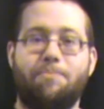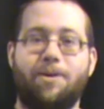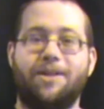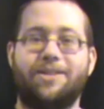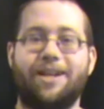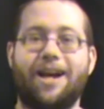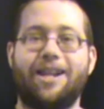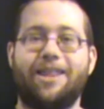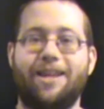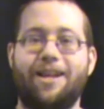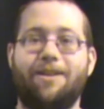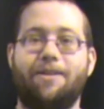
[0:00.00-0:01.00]
but it's the kind of
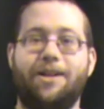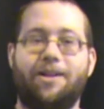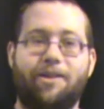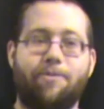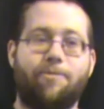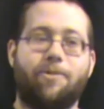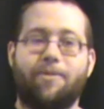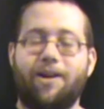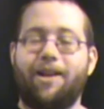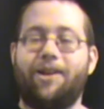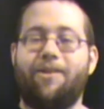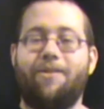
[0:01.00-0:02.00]
thing you deliver it
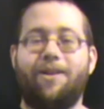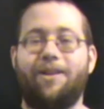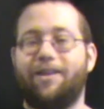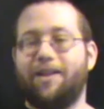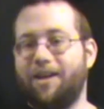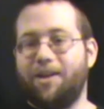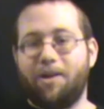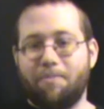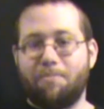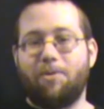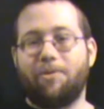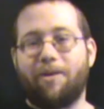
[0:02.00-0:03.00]
right too, and it's, you
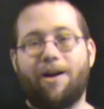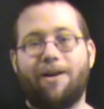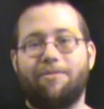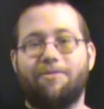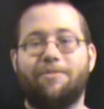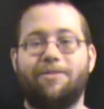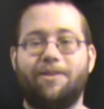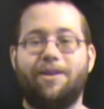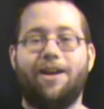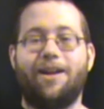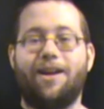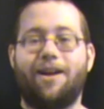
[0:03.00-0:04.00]
can pull it off.
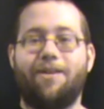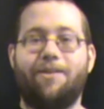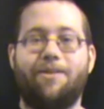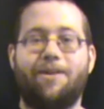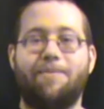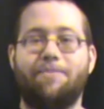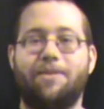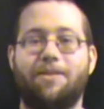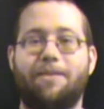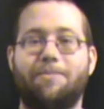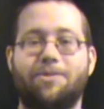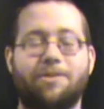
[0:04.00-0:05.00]
And I don't know. I'm
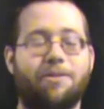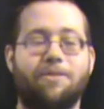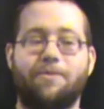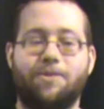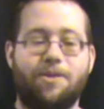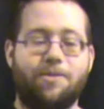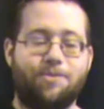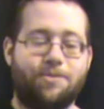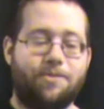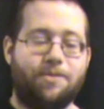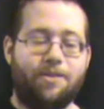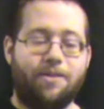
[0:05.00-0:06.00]
just I'm a sucker for those
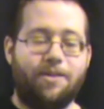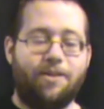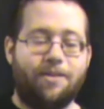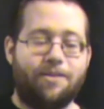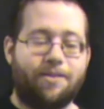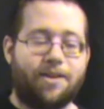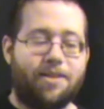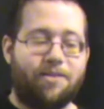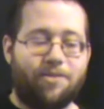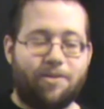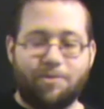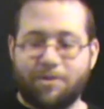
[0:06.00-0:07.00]
those kinds of
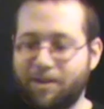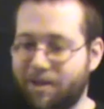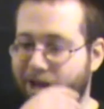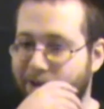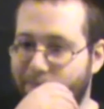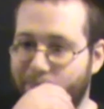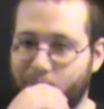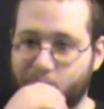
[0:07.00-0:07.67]
jokes like that.